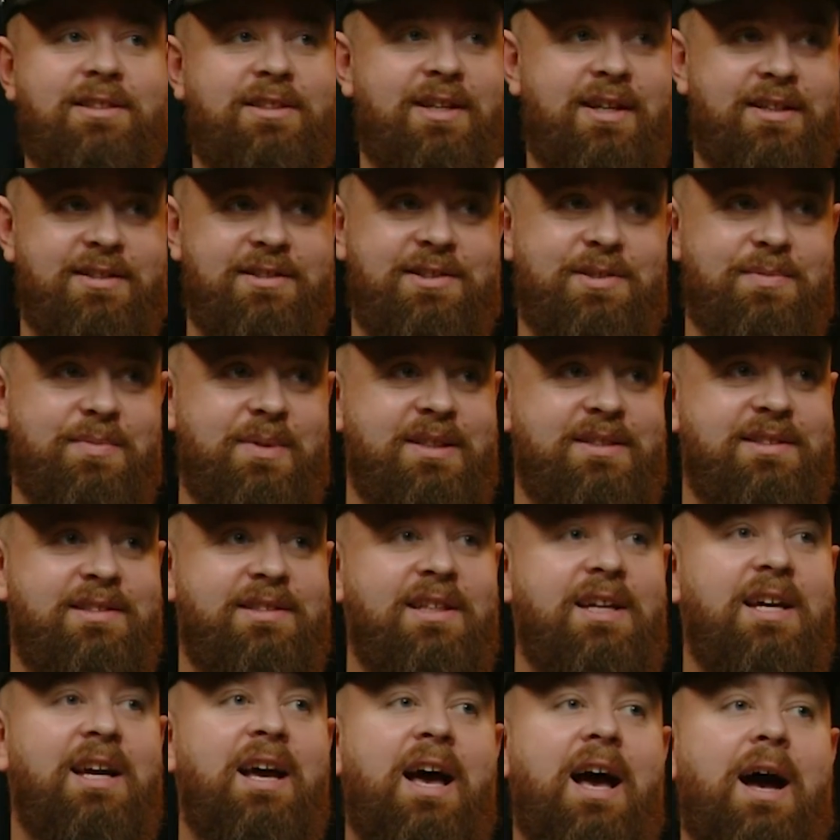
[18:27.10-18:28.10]
customers,
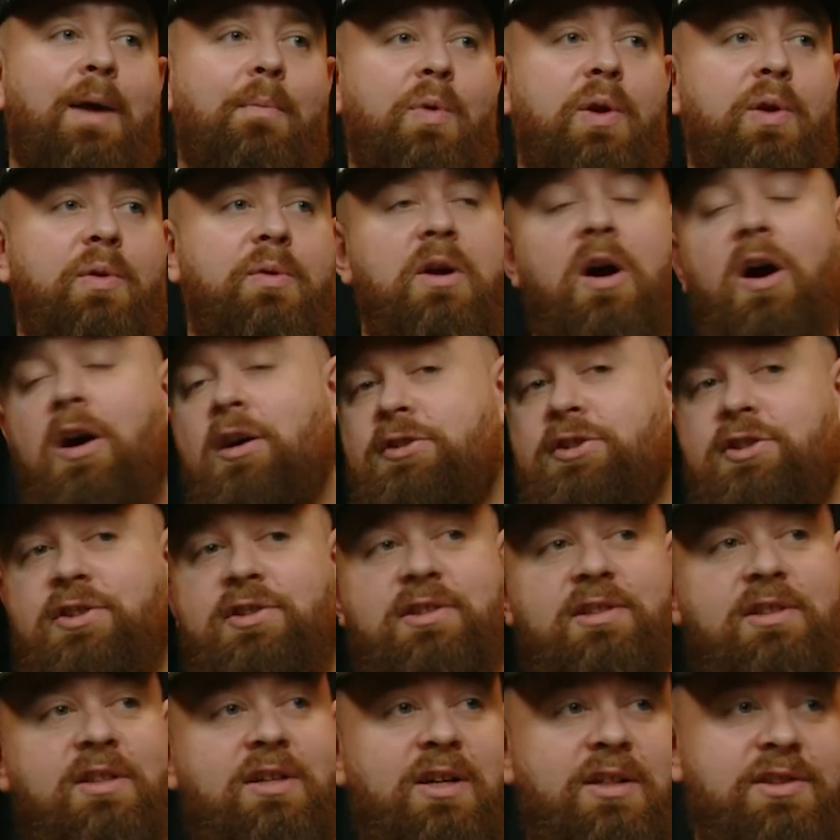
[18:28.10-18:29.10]
and we are
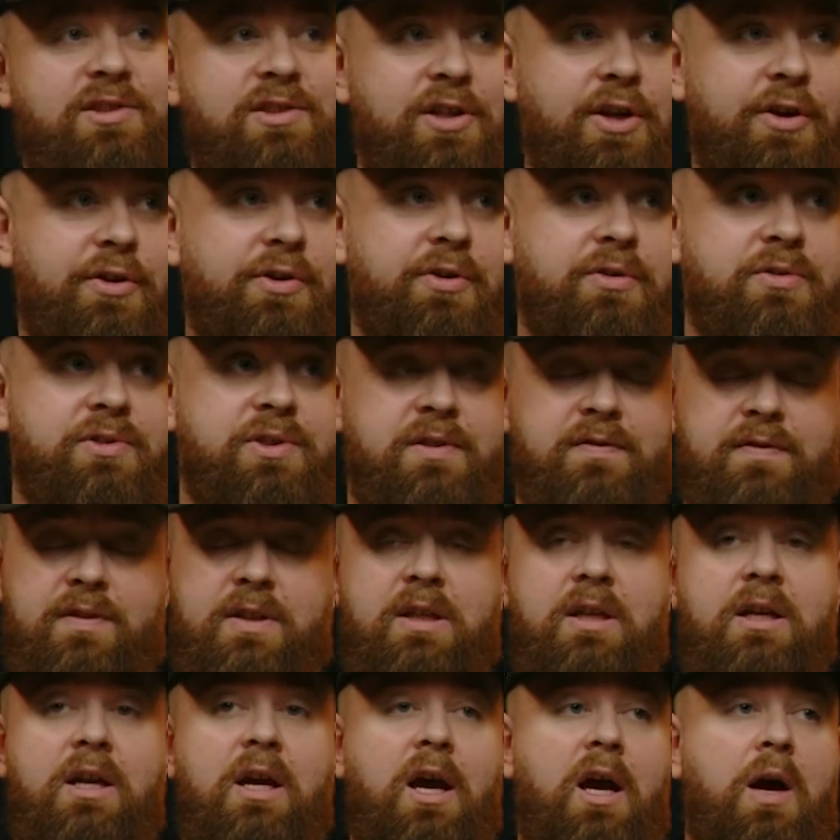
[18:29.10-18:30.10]
just the custodians of
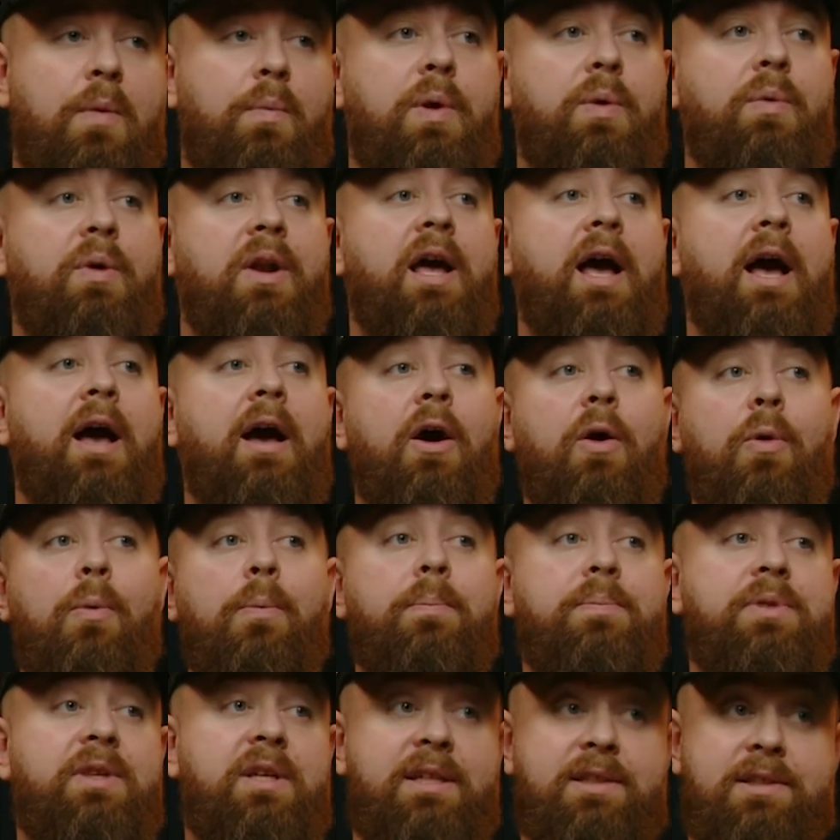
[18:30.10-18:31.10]
it. And we want to
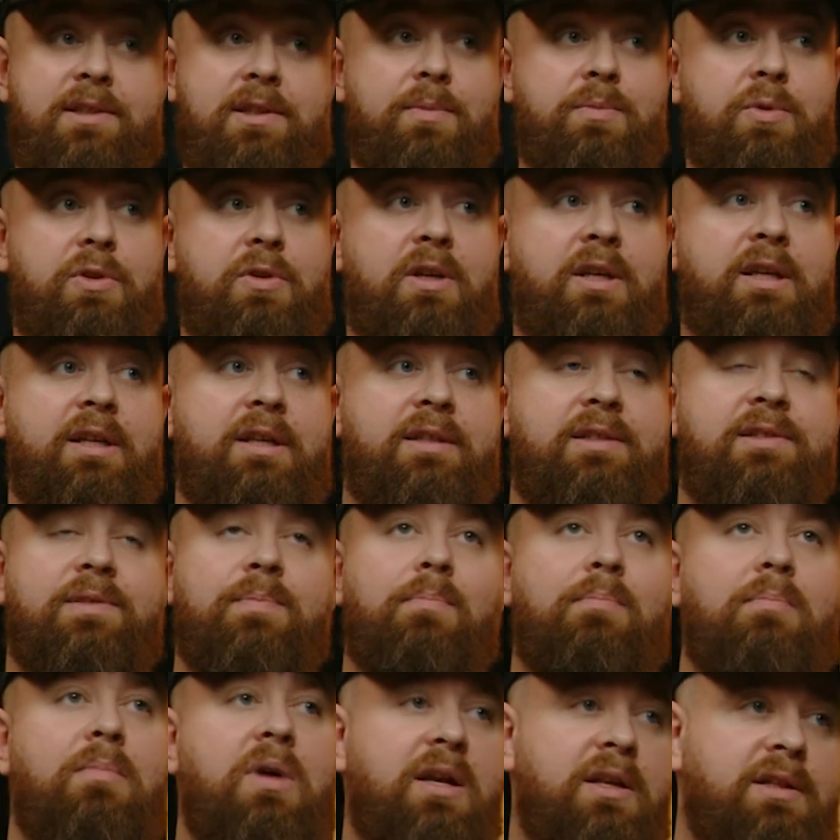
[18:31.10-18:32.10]
help these communities
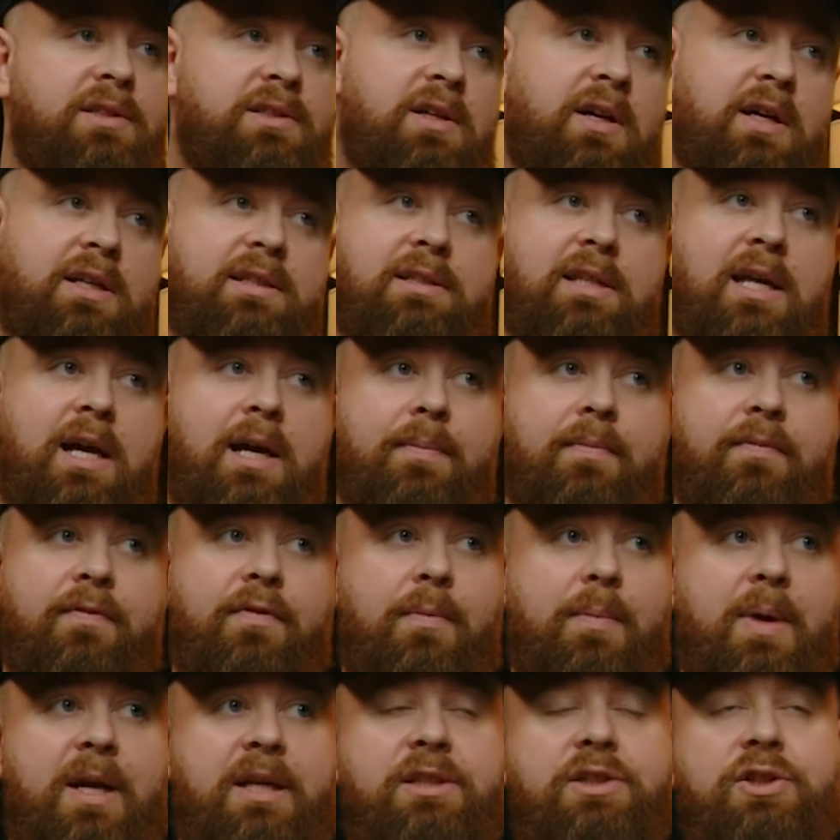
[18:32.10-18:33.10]
monetize that
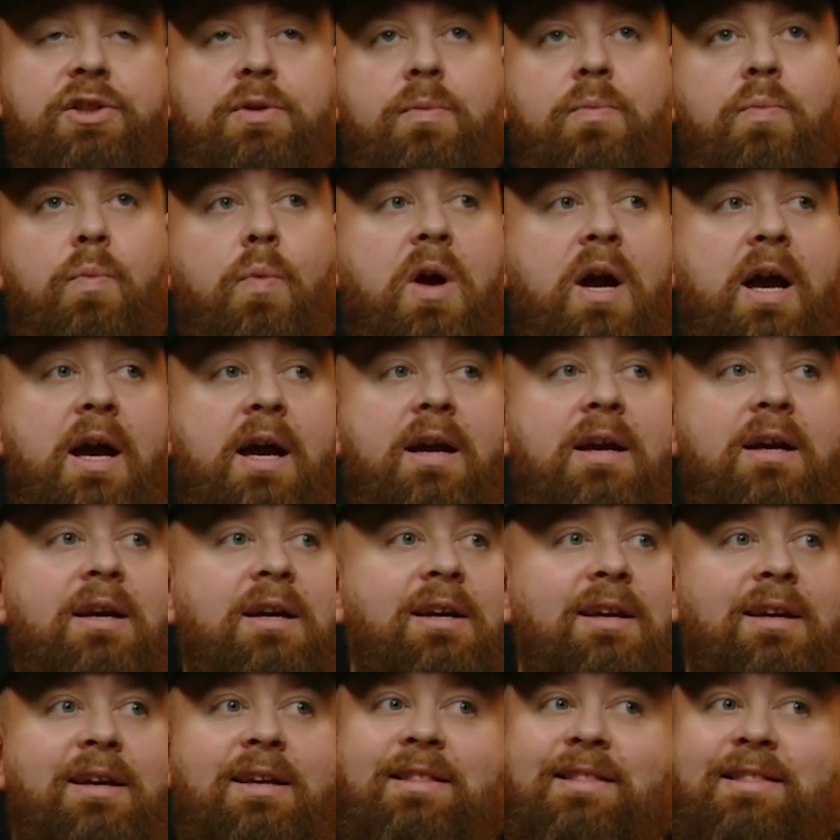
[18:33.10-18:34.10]
information where
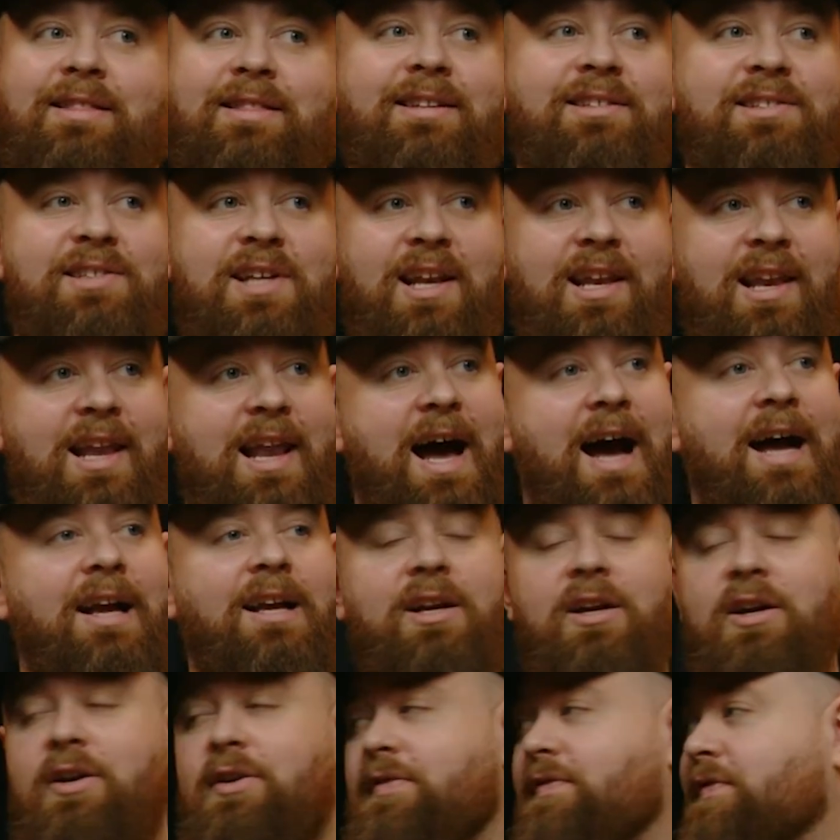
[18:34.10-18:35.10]
there's a
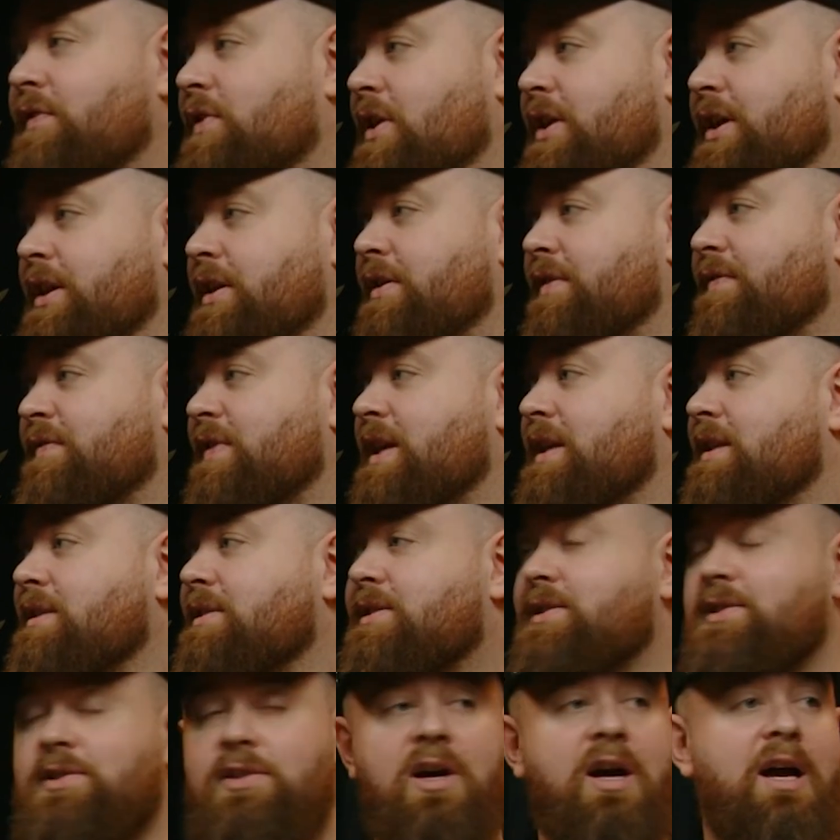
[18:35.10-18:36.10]
lack of kind of
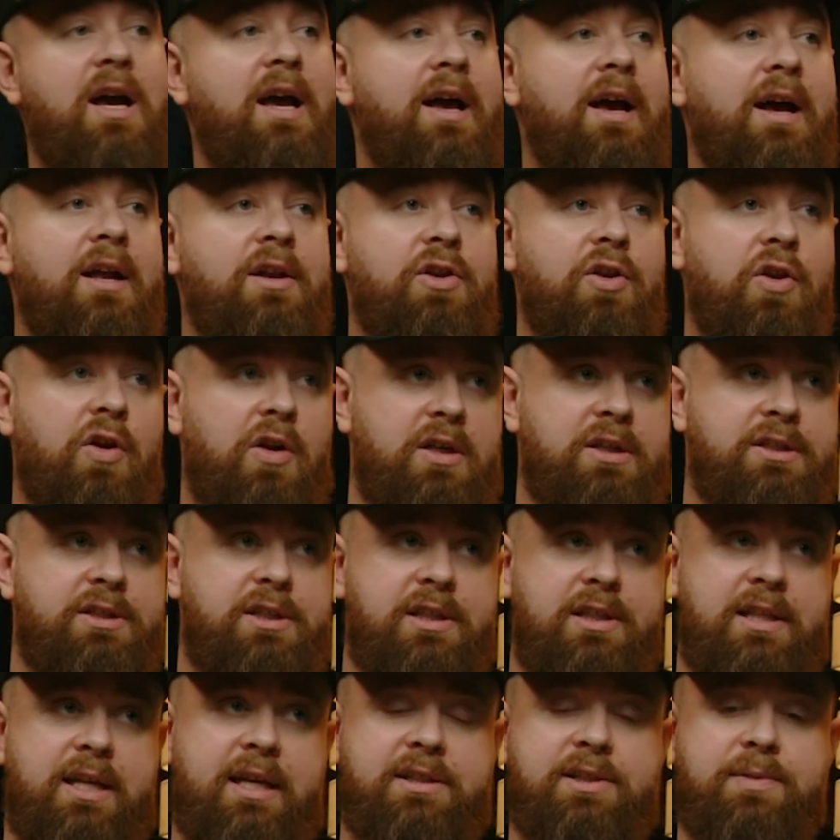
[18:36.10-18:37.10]
insight and knowledge
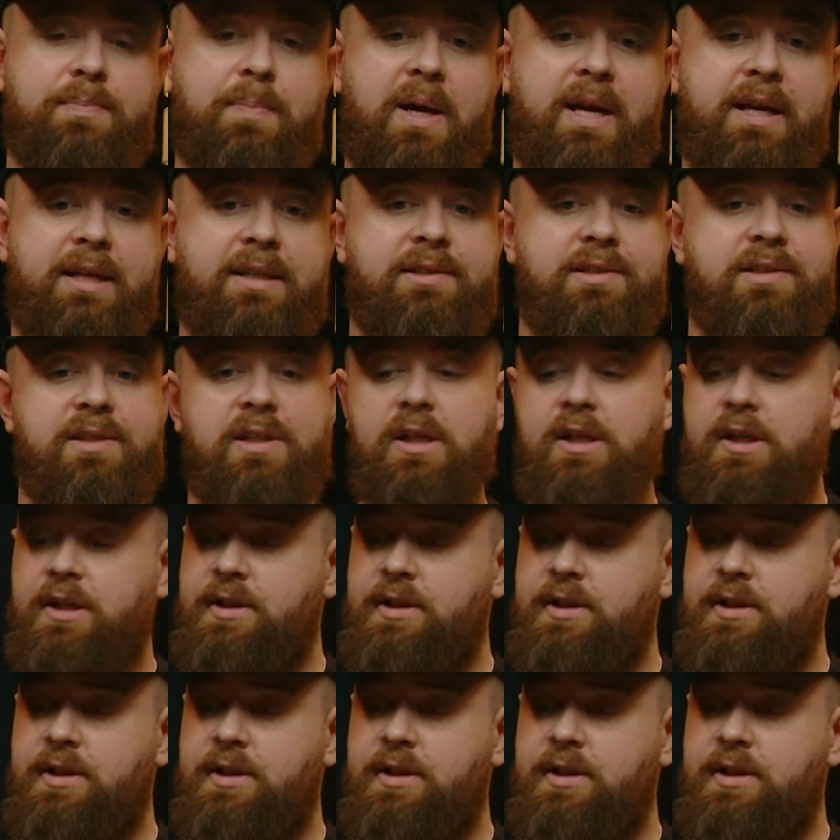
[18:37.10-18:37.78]
in that space.